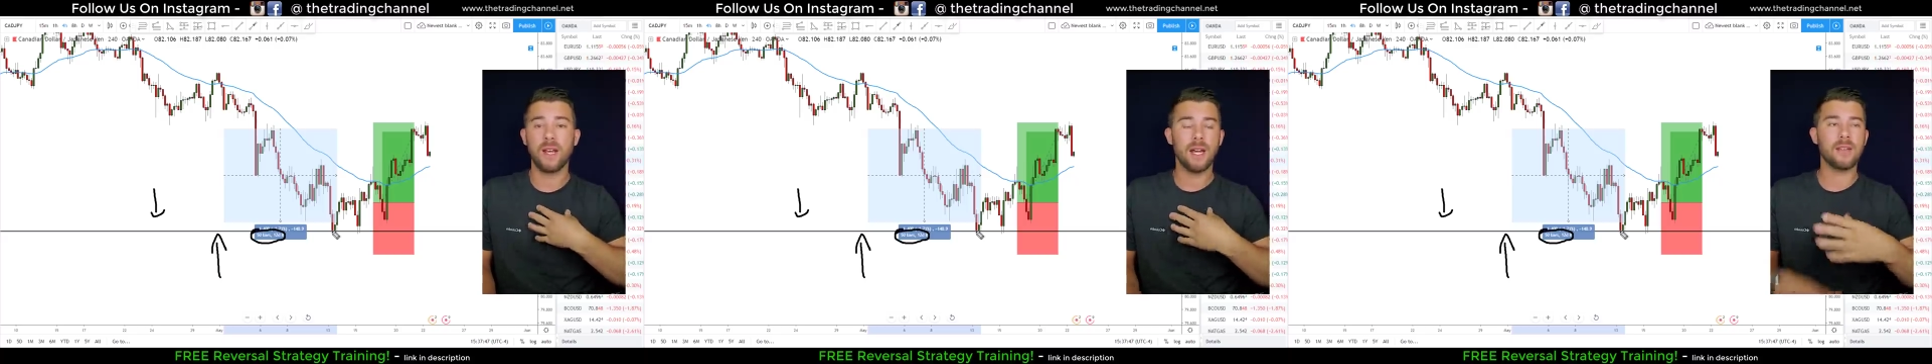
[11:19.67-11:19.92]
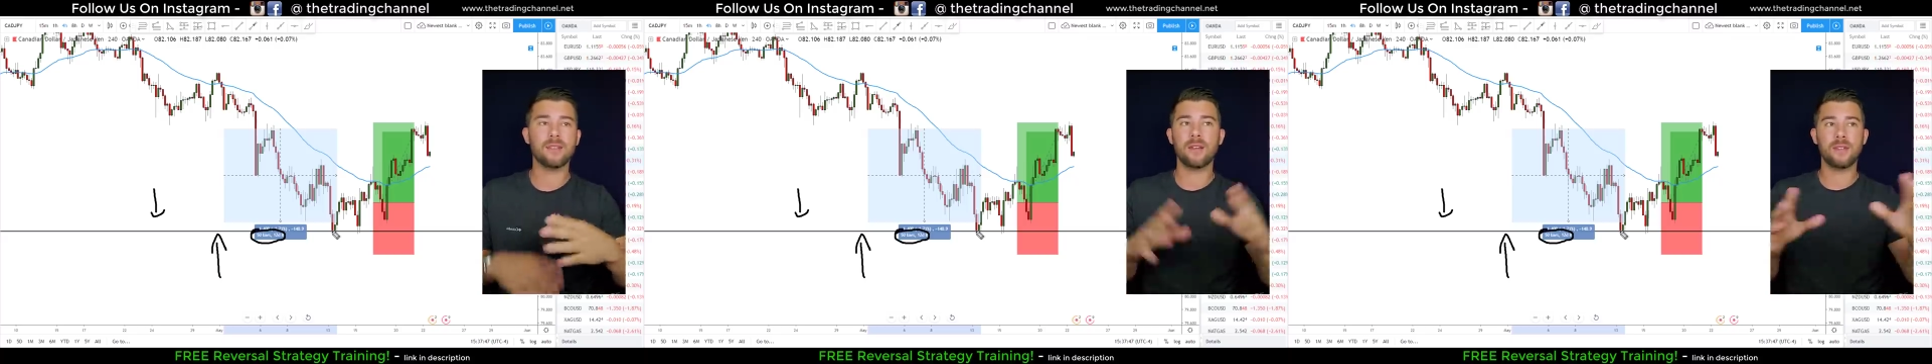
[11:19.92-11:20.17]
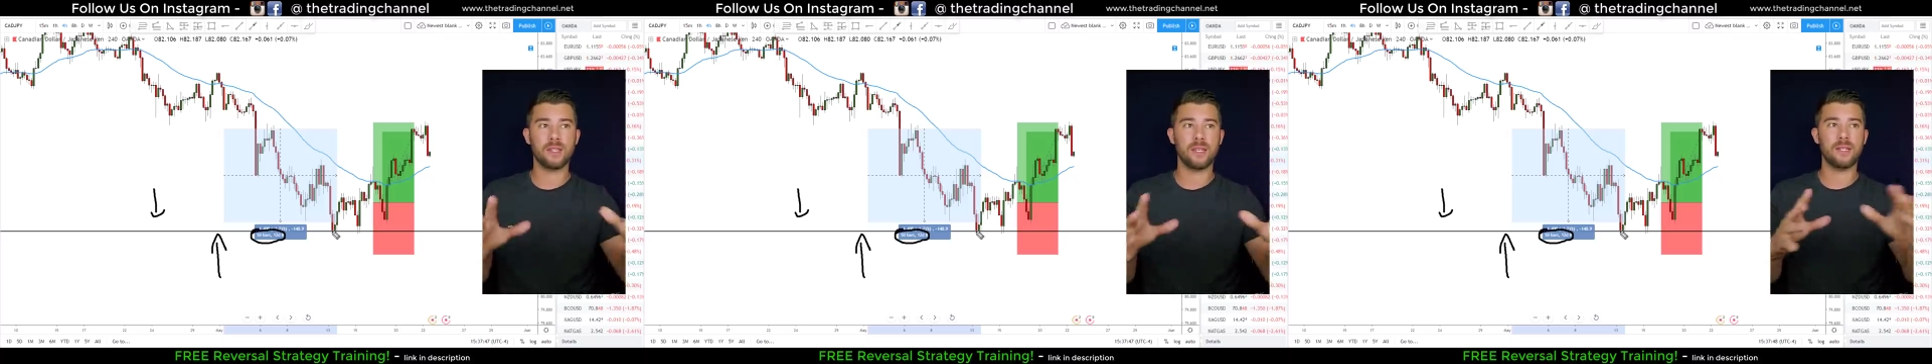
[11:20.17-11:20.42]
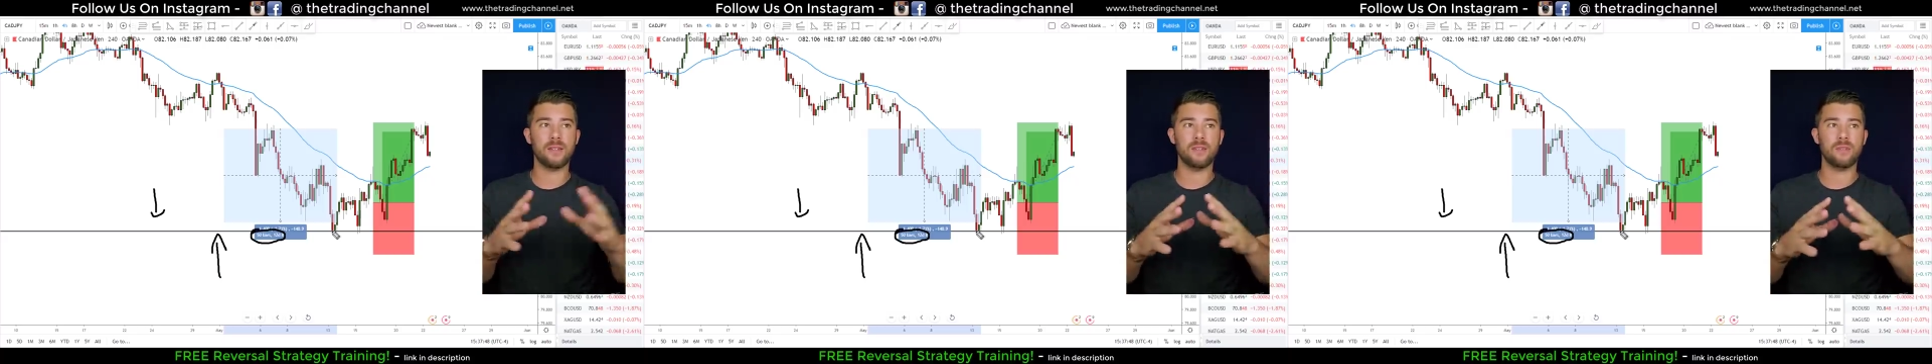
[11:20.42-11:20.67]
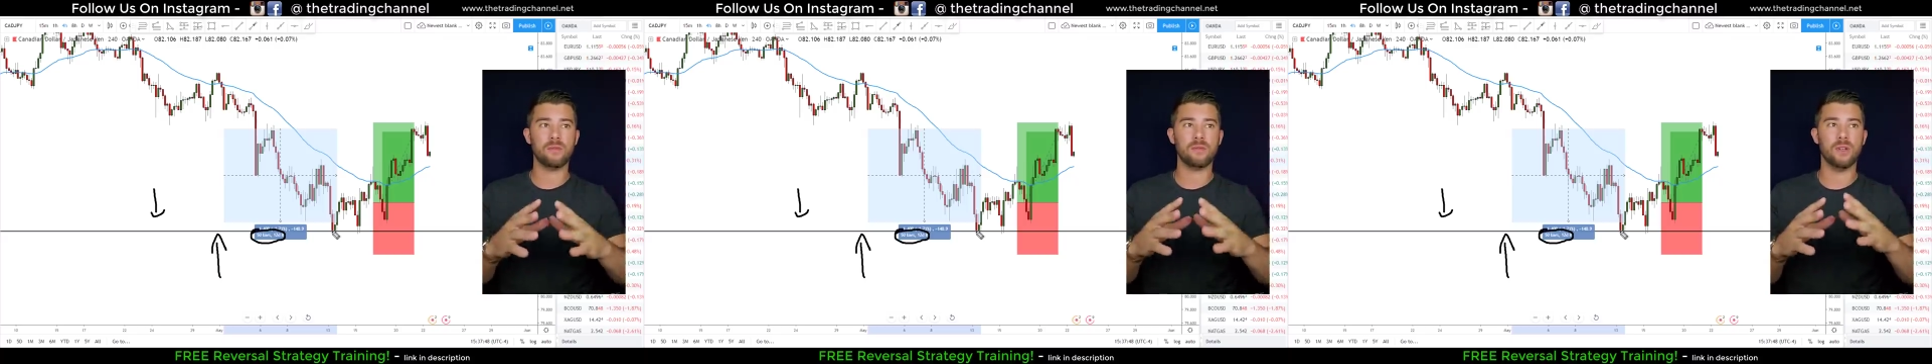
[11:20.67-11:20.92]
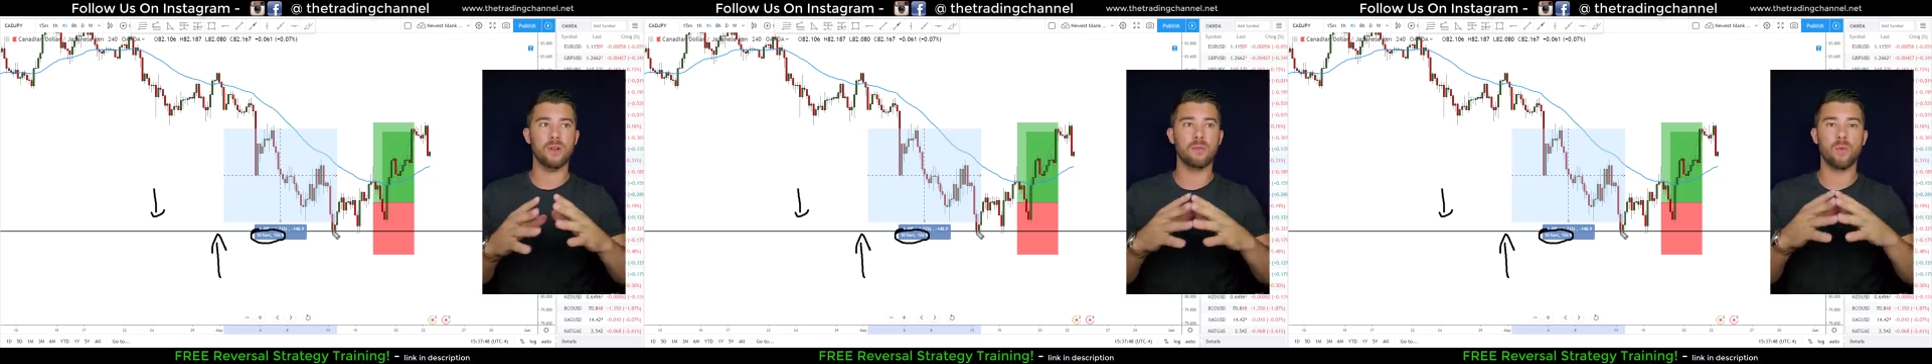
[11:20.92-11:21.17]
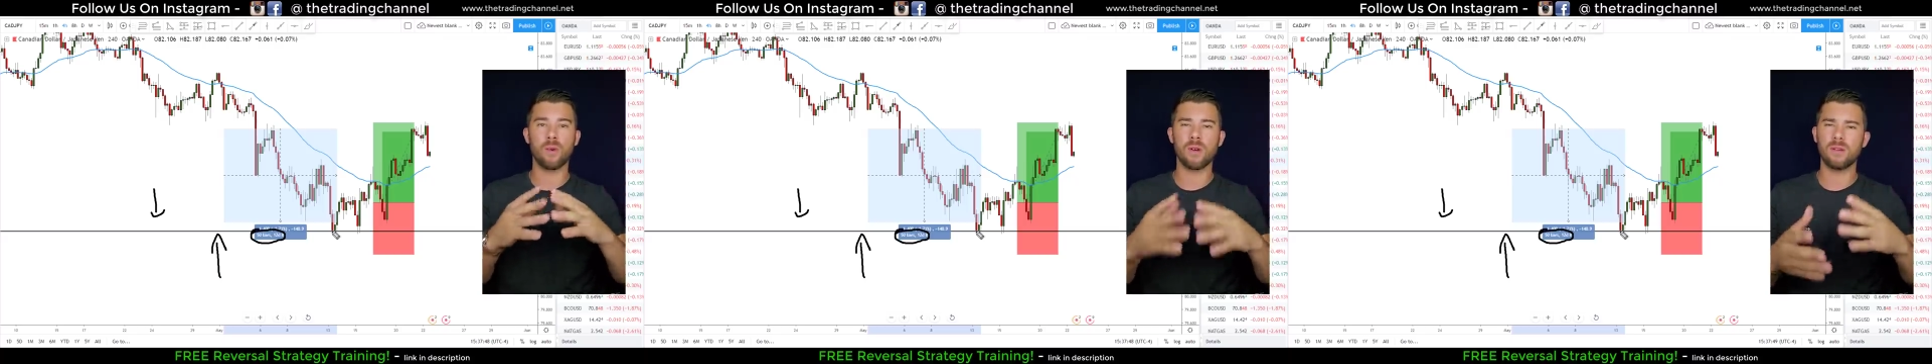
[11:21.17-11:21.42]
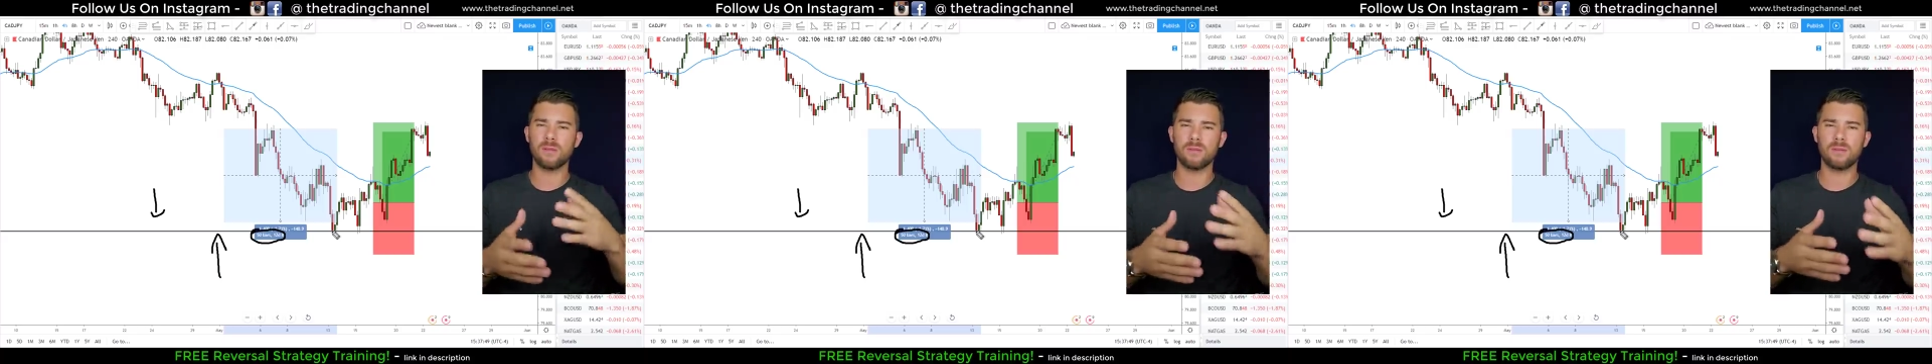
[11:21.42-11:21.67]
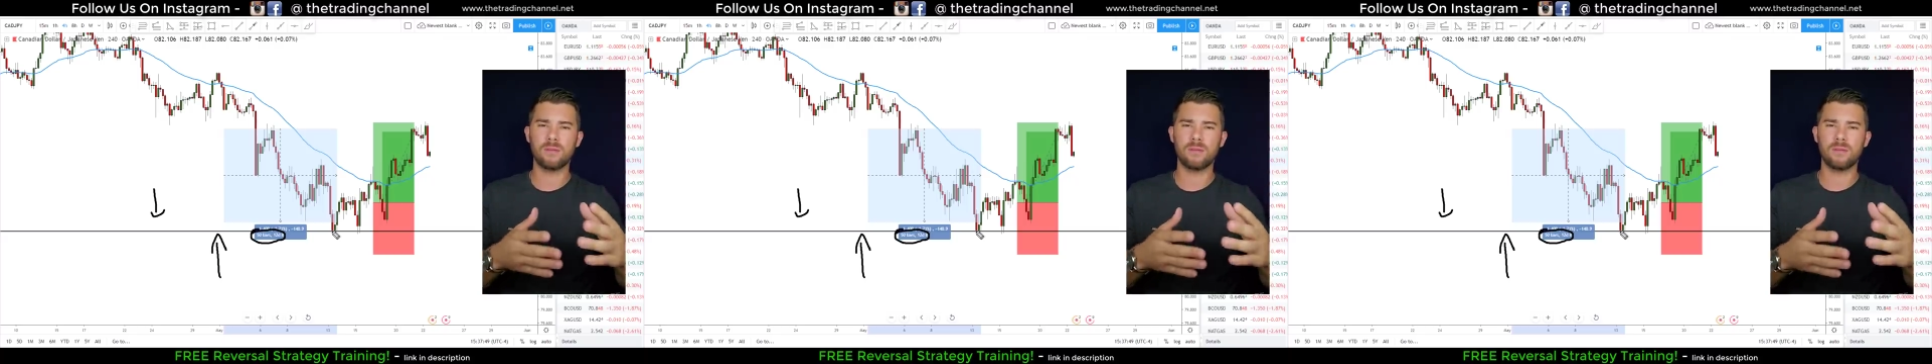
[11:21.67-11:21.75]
I'd love it that, you know, more